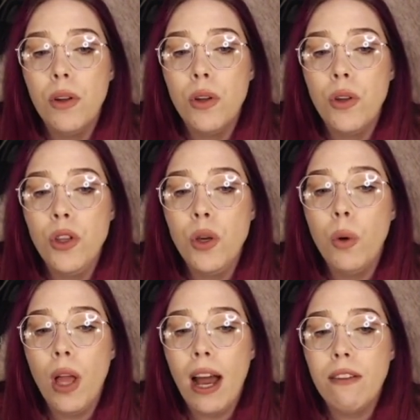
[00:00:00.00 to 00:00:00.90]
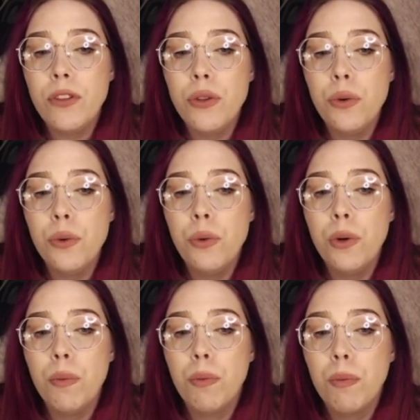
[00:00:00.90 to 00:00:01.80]
you will have to
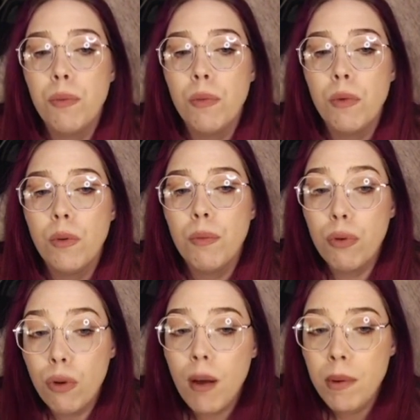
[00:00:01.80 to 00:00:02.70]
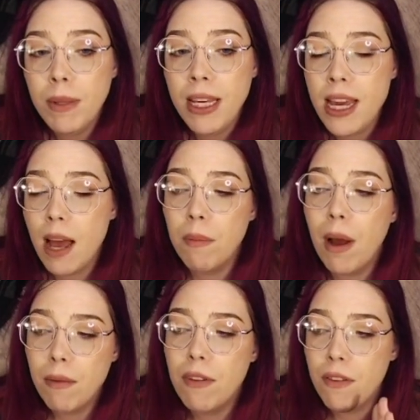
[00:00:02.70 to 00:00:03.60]
probably,
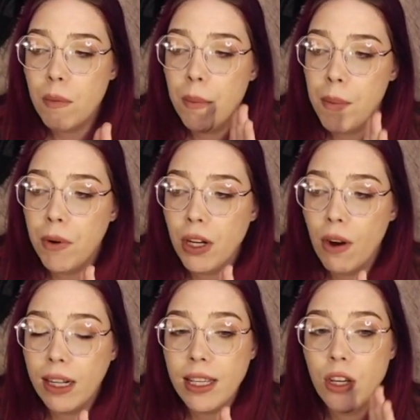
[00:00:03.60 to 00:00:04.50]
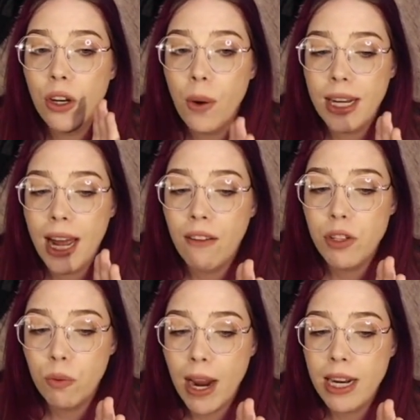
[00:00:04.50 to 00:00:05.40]
if I'm remembering correctly, you're going to have to
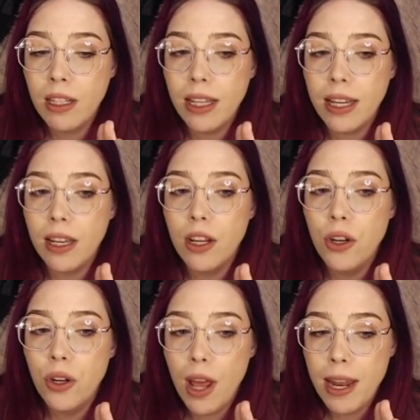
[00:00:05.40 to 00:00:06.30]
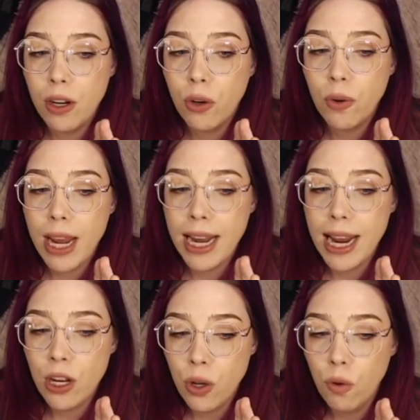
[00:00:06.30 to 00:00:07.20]
right click and create a
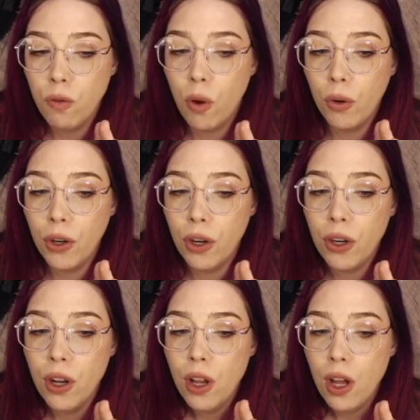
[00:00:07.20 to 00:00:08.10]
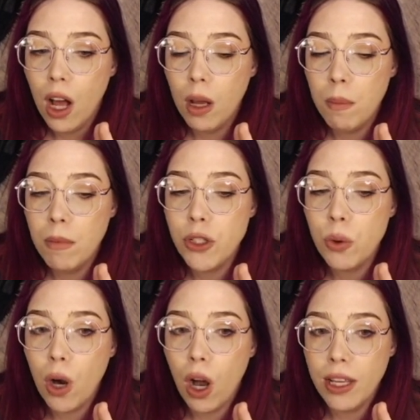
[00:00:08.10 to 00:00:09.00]
new folder to
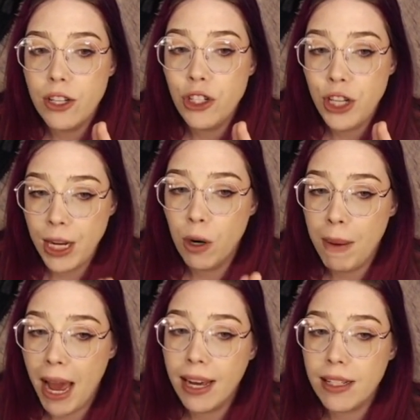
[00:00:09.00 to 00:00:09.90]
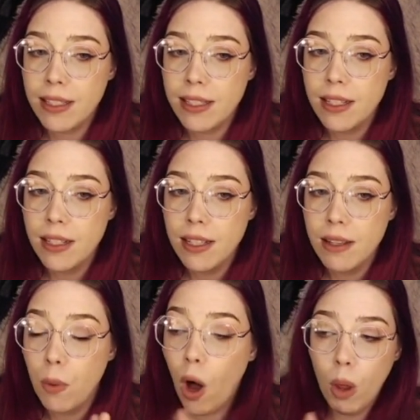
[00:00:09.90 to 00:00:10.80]
call it shader packs
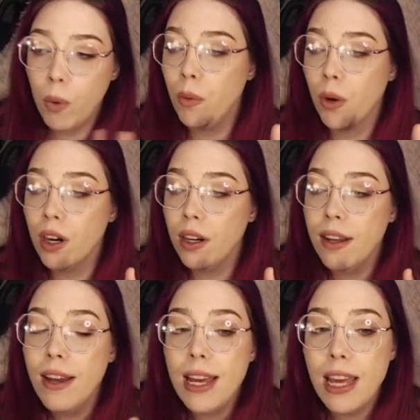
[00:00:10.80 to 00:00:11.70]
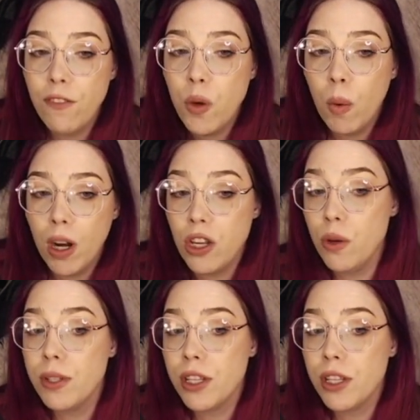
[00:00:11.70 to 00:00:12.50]
all one word, if you want to use a